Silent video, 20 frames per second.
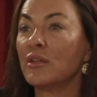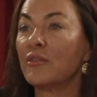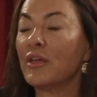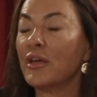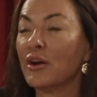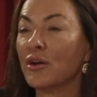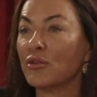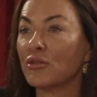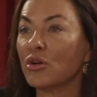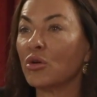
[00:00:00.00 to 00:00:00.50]

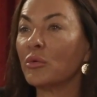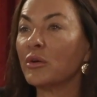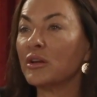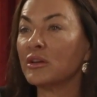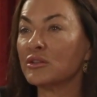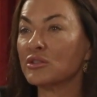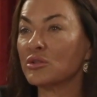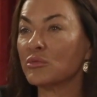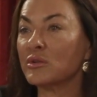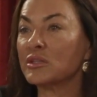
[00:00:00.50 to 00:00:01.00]
that are
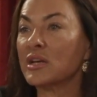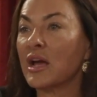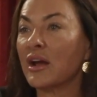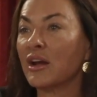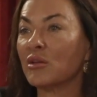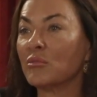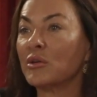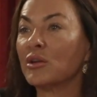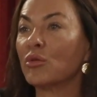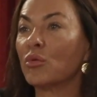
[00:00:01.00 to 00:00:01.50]
going into
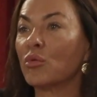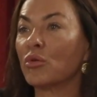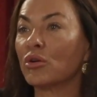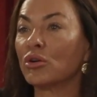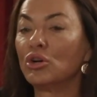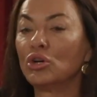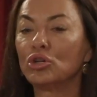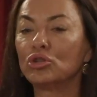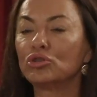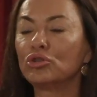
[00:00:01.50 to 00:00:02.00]
retirement
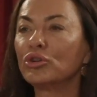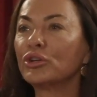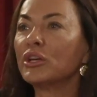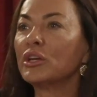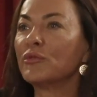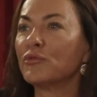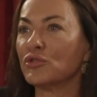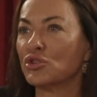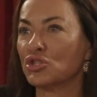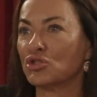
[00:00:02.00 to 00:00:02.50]
or
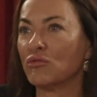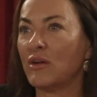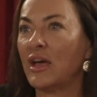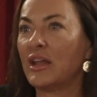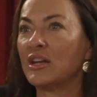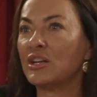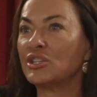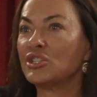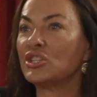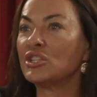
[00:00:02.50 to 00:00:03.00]
looking for
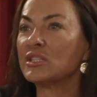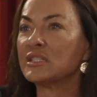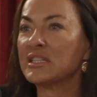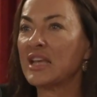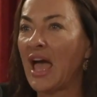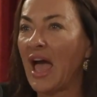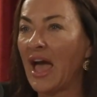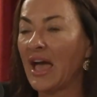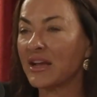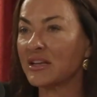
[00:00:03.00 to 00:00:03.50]
strategies
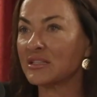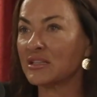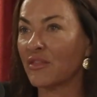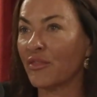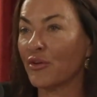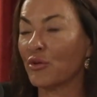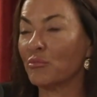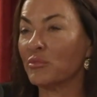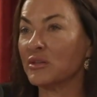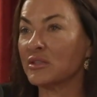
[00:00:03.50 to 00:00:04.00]
to
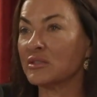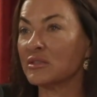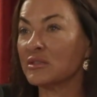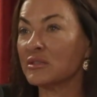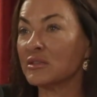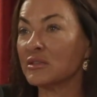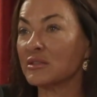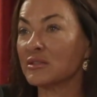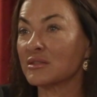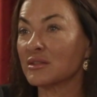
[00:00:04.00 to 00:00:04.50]
exit their
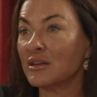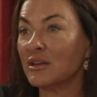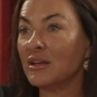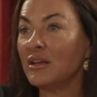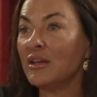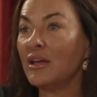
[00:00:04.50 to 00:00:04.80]
businesses.